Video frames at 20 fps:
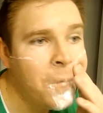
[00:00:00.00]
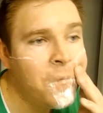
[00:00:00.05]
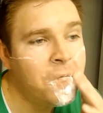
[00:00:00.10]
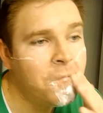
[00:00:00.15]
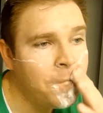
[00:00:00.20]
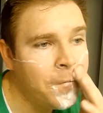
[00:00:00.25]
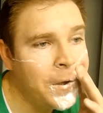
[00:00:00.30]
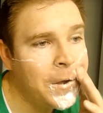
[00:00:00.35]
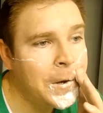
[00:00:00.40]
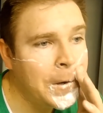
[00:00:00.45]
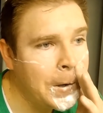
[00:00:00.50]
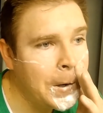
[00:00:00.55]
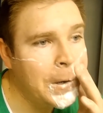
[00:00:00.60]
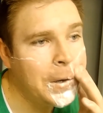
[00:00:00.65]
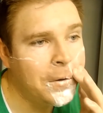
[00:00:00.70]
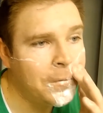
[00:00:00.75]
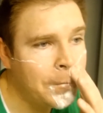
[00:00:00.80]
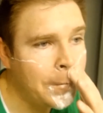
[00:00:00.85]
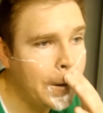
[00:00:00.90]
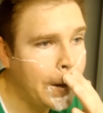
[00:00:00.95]
find a
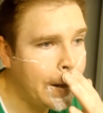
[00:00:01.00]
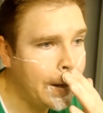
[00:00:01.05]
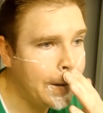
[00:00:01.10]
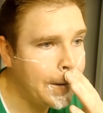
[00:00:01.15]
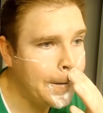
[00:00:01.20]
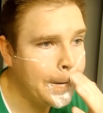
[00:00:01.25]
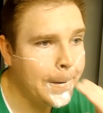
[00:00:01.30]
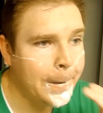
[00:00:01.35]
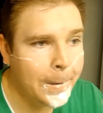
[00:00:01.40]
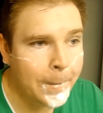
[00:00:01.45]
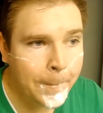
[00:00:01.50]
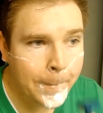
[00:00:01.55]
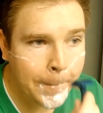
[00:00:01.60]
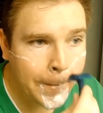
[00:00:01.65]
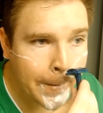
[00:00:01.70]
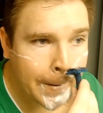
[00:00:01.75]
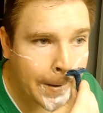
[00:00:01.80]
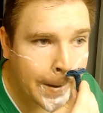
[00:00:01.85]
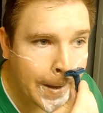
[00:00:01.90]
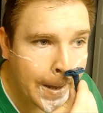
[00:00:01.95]
different angle if
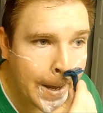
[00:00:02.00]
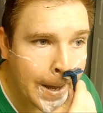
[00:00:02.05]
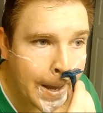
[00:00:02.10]
the